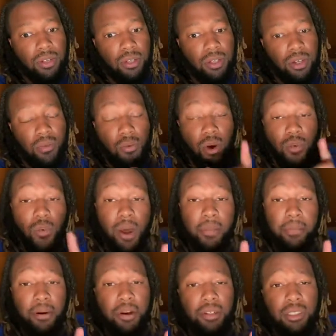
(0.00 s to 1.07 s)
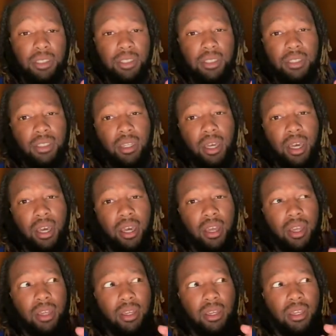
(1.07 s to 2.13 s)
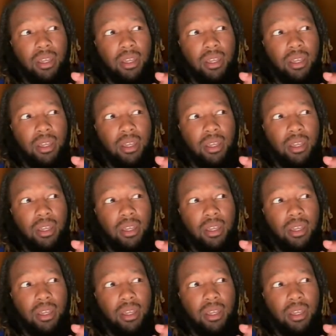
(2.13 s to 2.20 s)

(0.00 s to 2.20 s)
with 1 person, and